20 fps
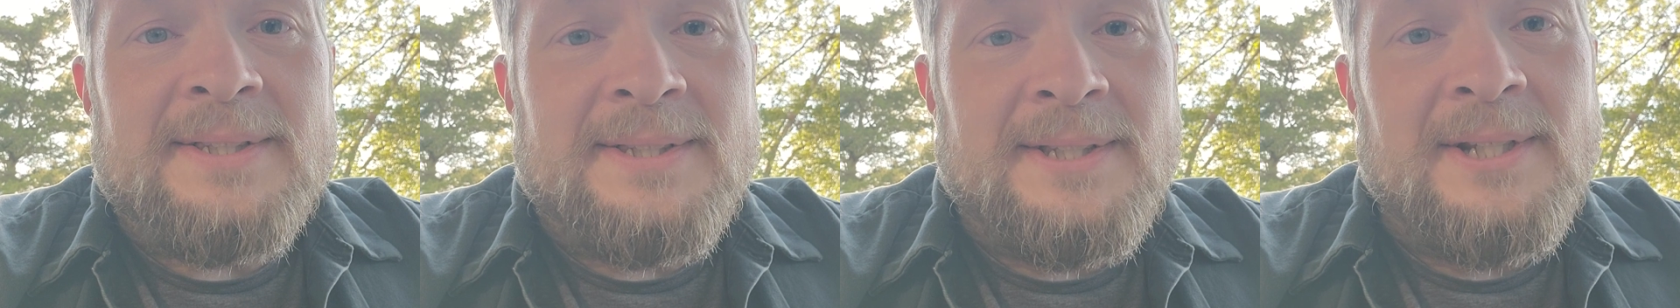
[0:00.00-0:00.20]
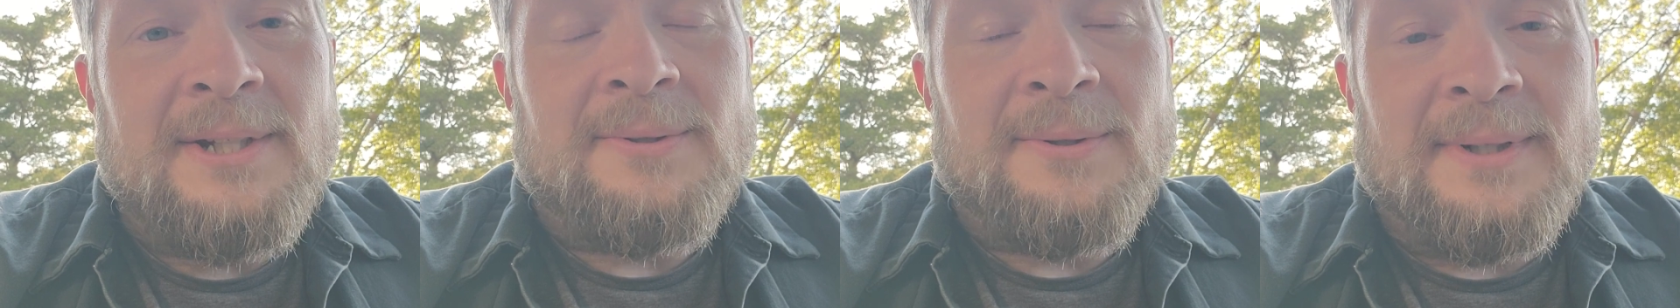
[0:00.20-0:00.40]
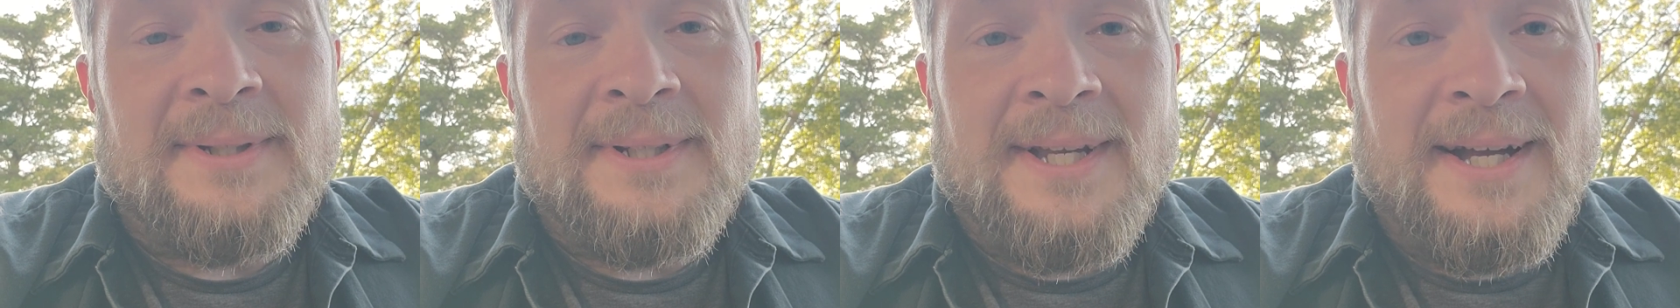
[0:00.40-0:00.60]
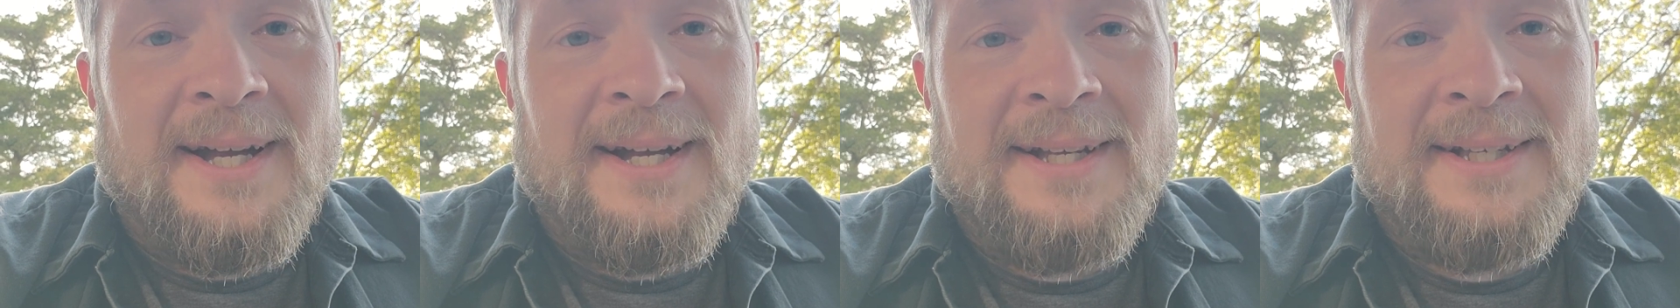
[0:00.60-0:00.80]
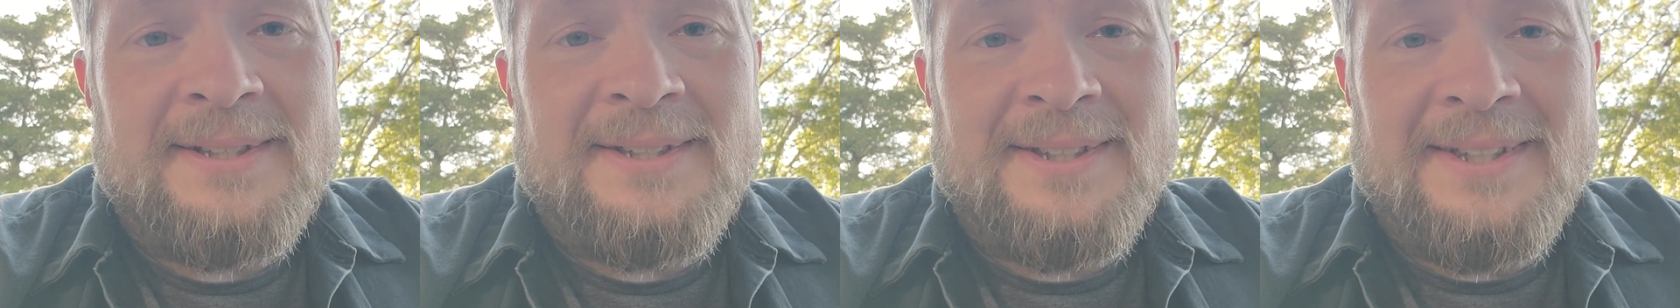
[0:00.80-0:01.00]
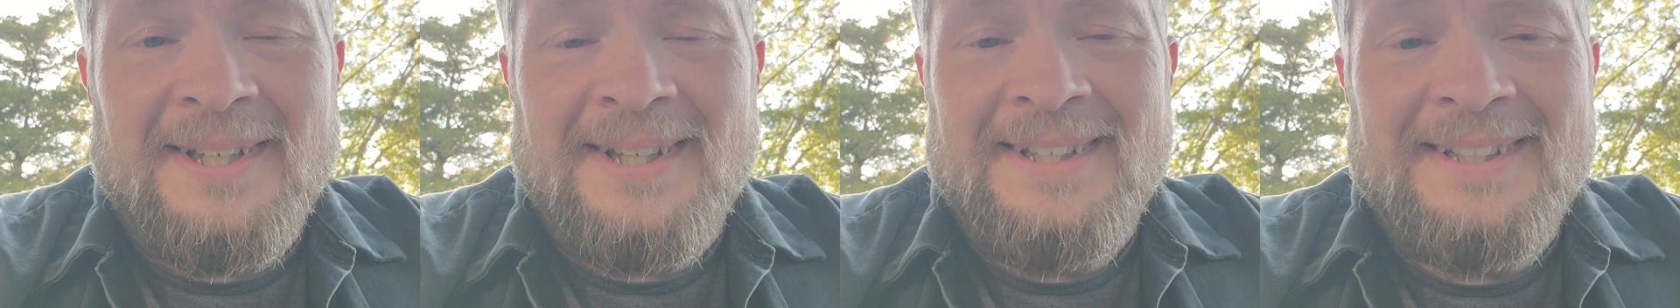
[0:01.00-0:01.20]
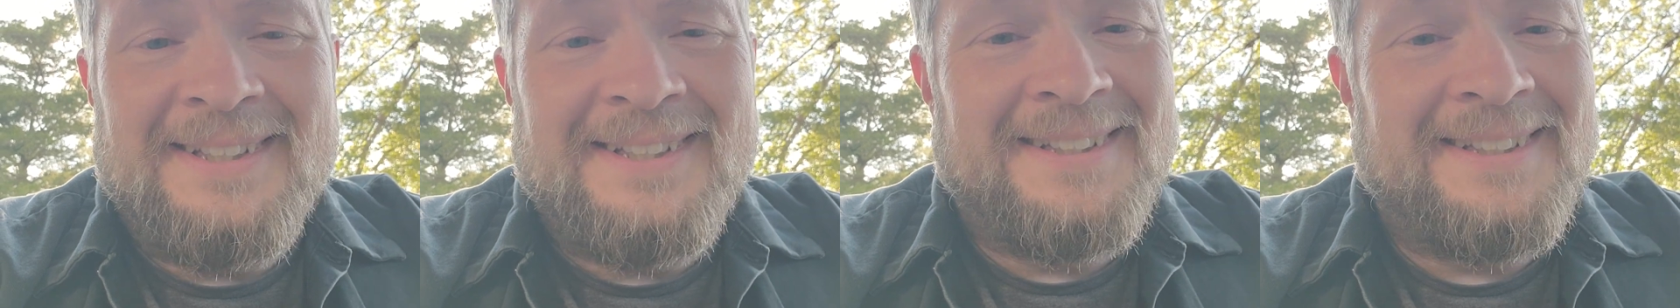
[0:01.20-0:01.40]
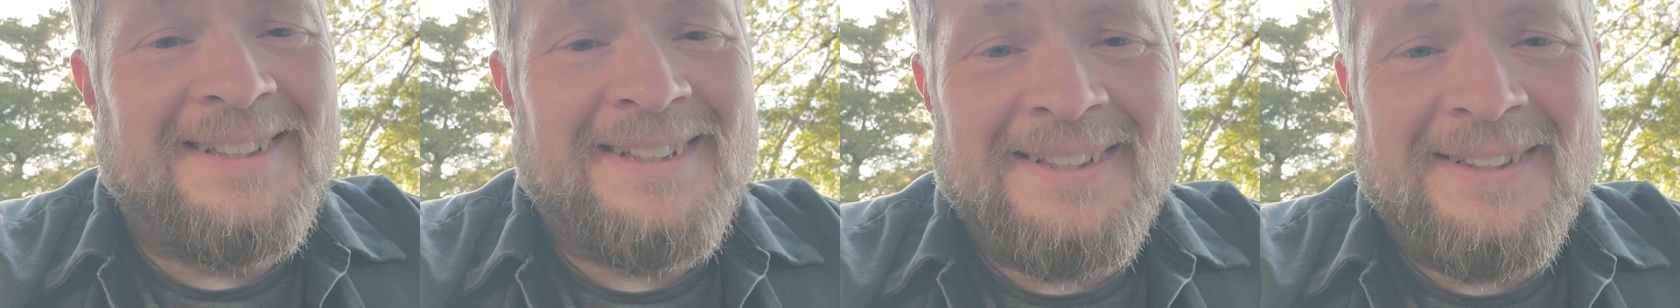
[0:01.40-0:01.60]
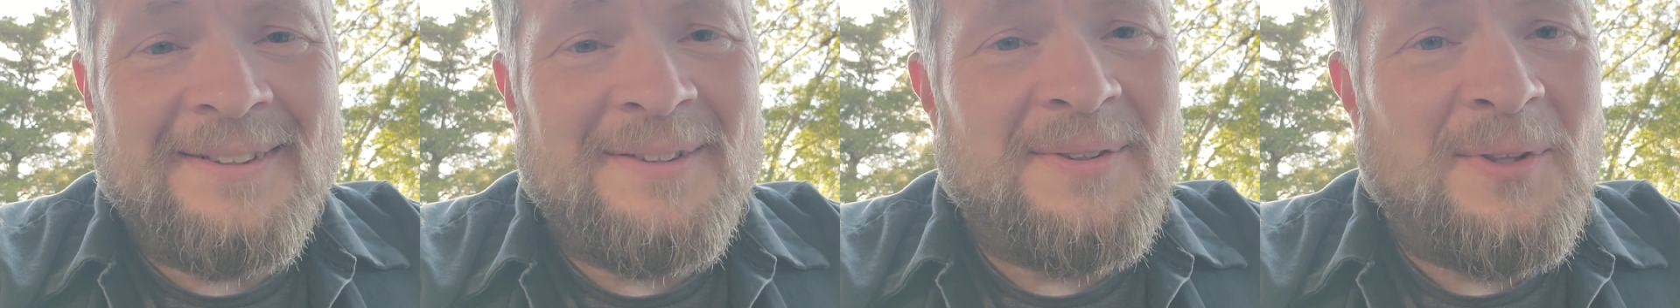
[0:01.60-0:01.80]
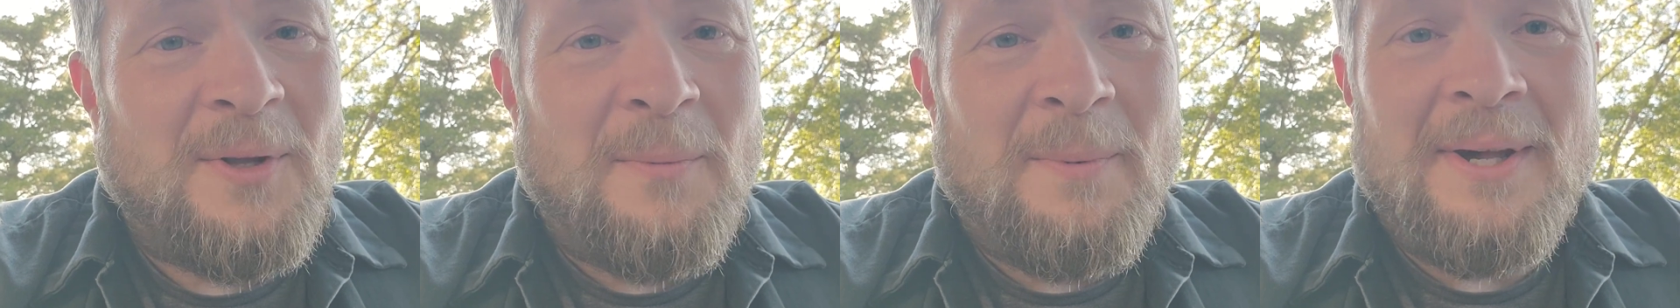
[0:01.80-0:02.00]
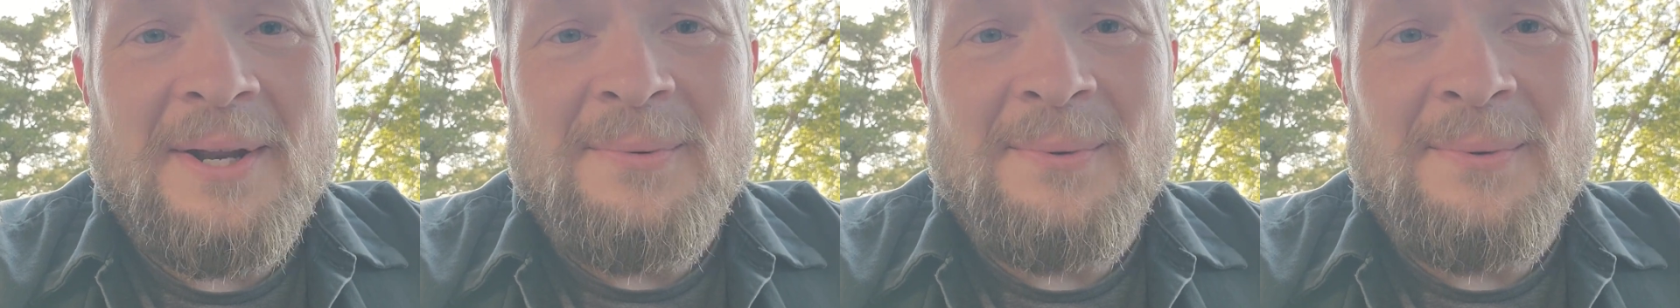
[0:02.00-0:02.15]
secret, guys. Nobody